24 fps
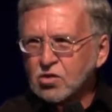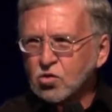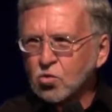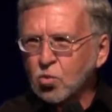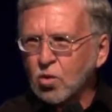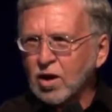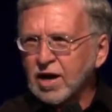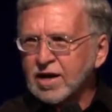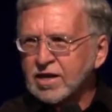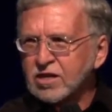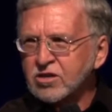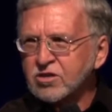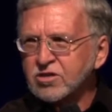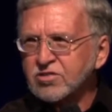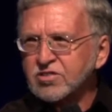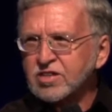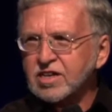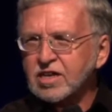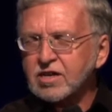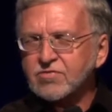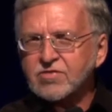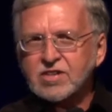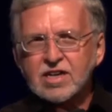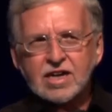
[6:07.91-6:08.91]
quieting
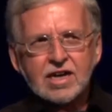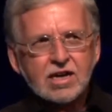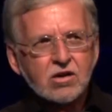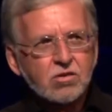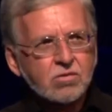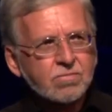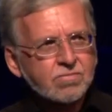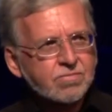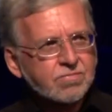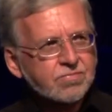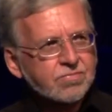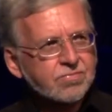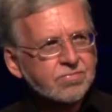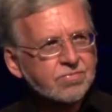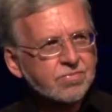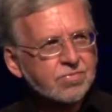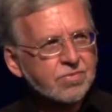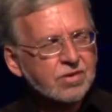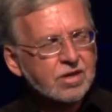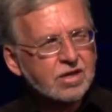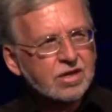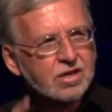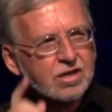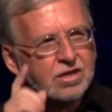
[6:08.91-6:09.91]
yourself down,
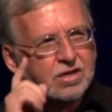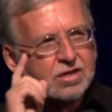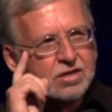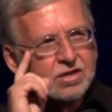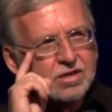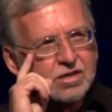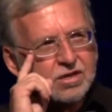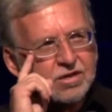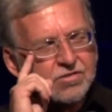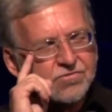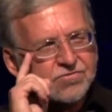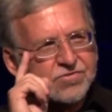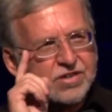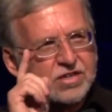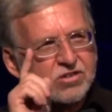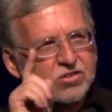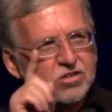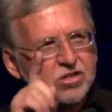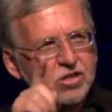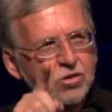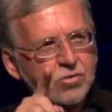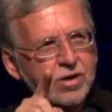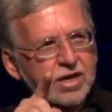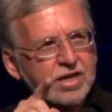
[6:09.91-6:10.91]

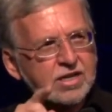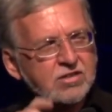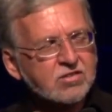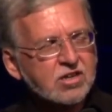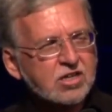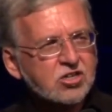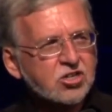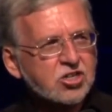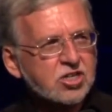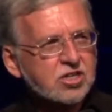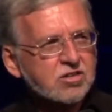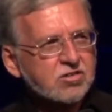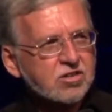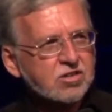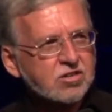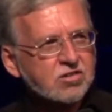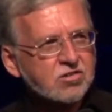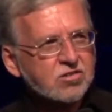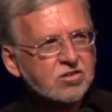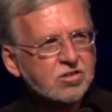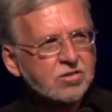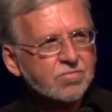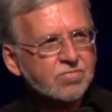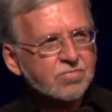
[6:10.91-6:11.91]
fixing your eyes on
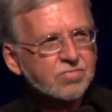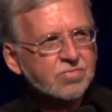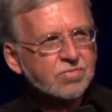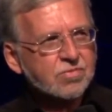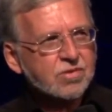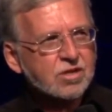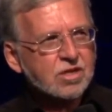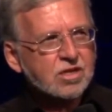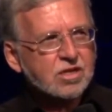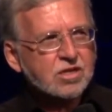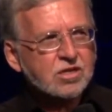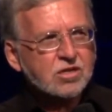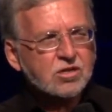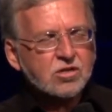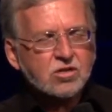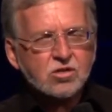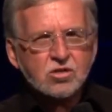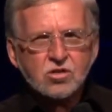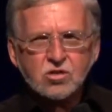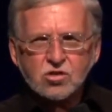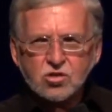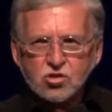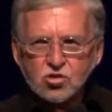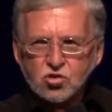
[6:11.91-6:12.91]
Jesus,
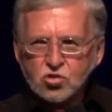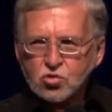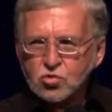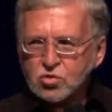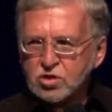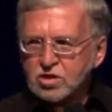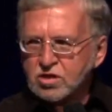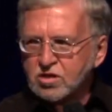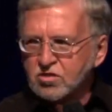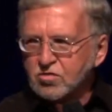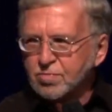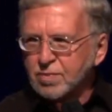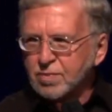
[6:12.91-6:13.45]
tuning to